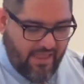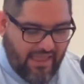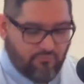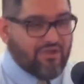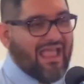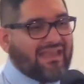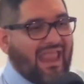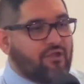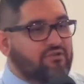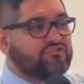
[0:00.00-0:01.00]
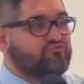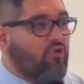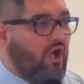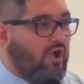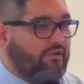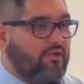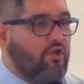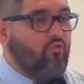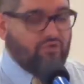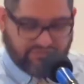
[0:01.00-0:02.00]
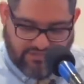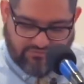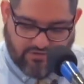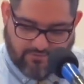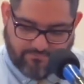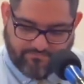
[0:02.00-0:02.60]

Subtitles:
And we had Aaron's rod was in there.